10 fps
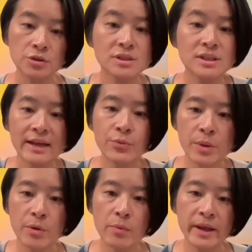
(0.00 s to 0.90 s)
Just like a
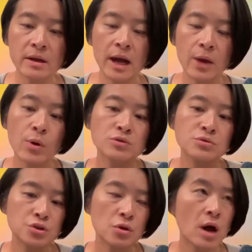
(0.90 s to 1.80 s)
rainbow maker, I want
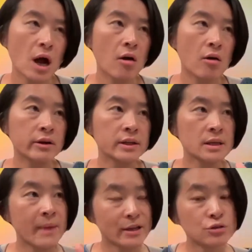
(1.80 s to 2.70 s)
to show how
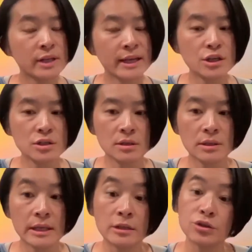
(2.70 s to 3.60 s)

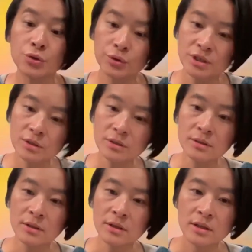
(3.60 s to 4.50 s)
imagination,
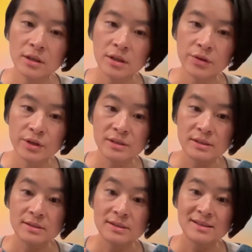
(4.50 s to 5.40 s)
intuition,
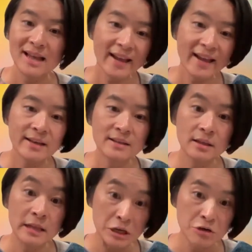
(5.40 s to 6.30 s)
this
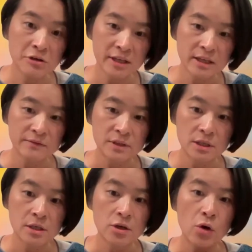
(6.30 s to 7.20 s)
psychic inner gift
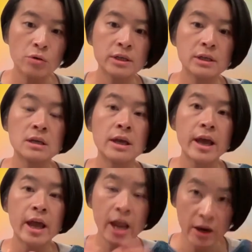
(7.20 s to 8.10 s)
encoded in
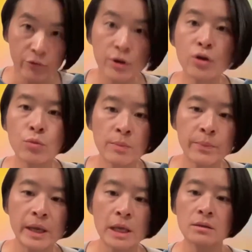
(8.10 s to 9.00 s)
every human
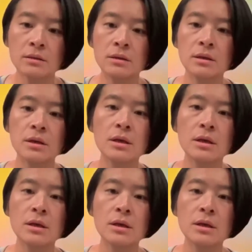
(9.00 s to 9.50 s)
being,